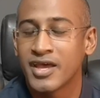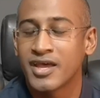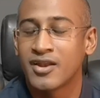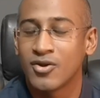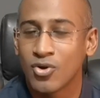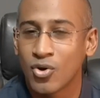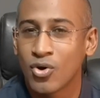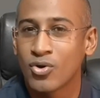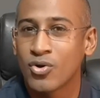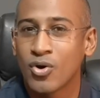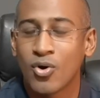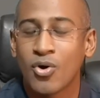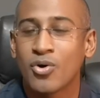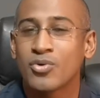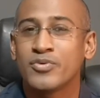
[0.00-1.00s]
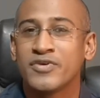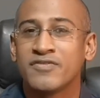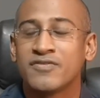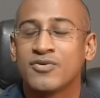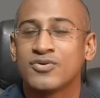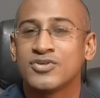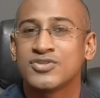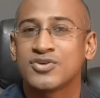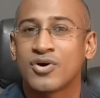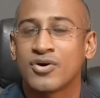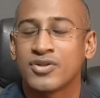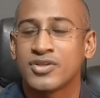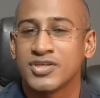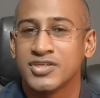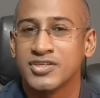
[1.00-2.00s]
And Lord, all we focus
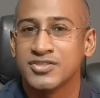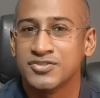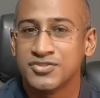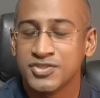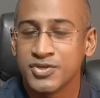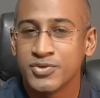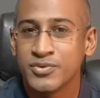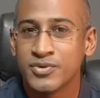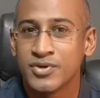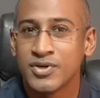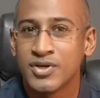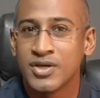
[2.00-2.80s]
on is you.